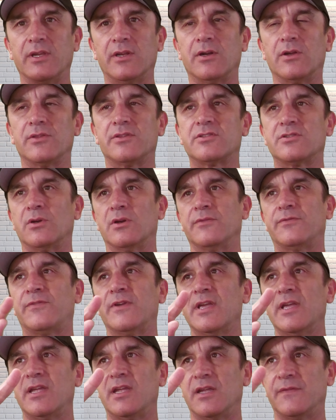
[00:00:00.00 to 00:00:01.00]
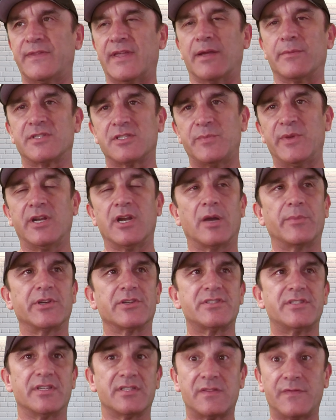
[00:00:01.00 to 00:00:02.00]
You know, so if if that
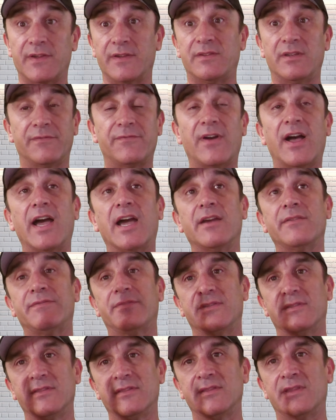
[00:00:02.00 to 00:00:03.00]
speedometer says 55,